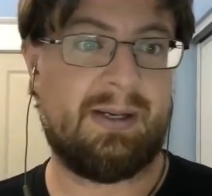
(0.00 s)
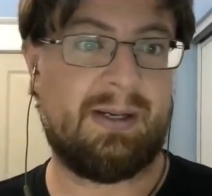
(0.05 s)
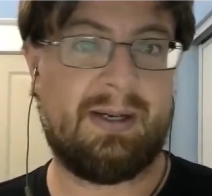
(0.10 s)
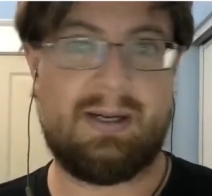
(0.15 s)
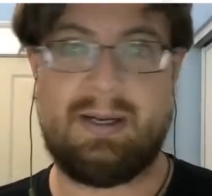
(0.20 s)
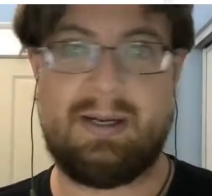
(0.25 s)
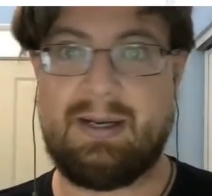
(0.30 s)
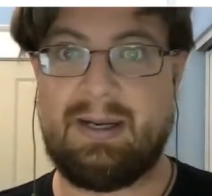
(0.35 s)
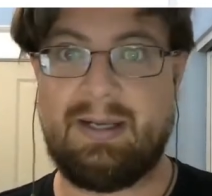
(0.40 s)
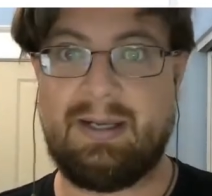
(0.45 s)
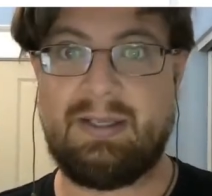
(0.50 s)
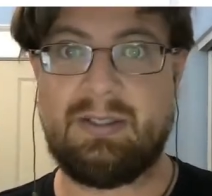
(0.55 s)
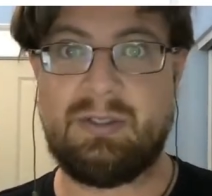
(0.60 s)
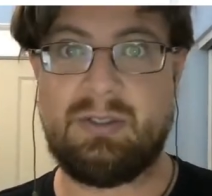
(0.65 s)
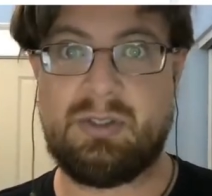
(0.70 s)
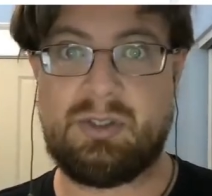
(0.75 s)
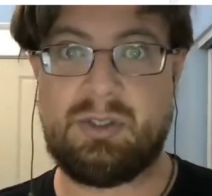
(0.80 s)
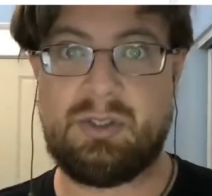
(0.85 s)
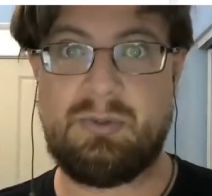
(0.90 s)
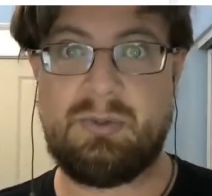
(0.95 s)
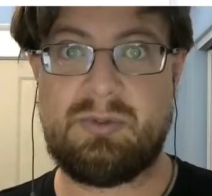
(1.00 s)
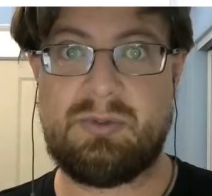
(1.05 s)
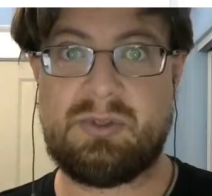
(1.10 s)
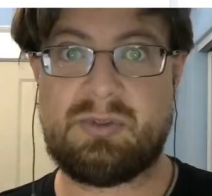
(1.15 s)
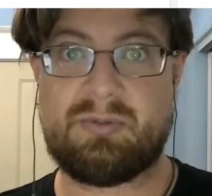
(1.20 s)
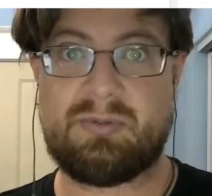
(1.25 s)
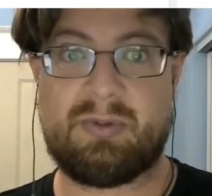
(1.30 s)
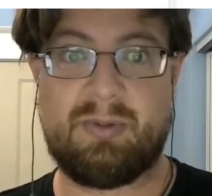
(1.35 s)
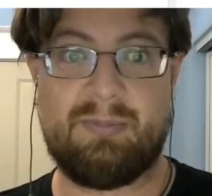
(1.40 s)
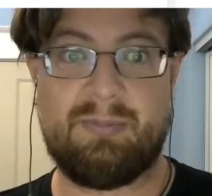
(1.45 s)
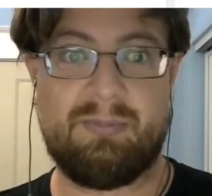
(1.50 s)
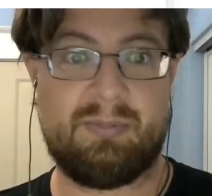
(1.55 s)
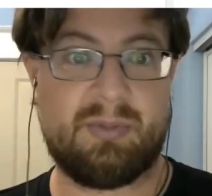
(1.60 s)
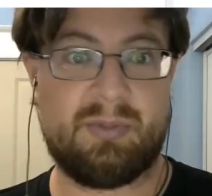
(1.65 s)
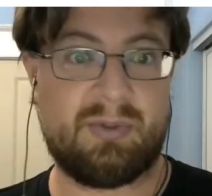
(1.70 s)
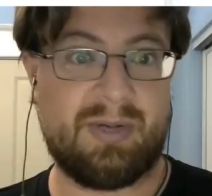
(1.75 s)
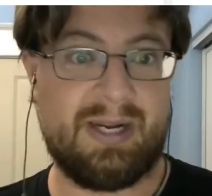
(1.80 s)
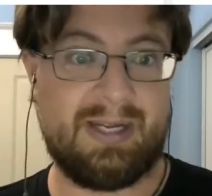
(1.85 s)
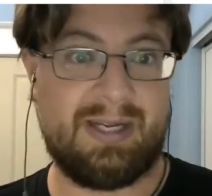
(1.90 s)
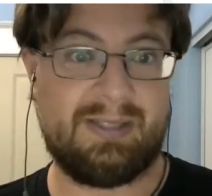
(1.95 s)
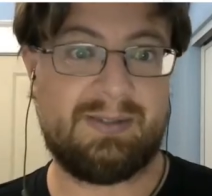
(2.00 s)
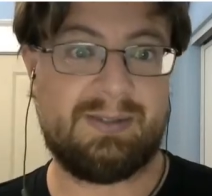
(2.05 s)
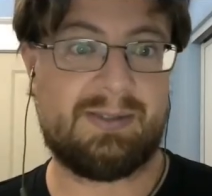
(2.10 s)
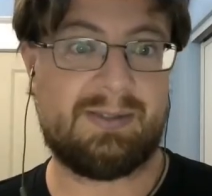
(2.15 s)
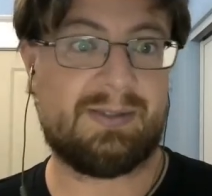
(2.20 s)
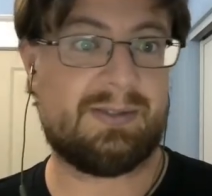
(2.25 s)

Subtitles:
I can choose from grades.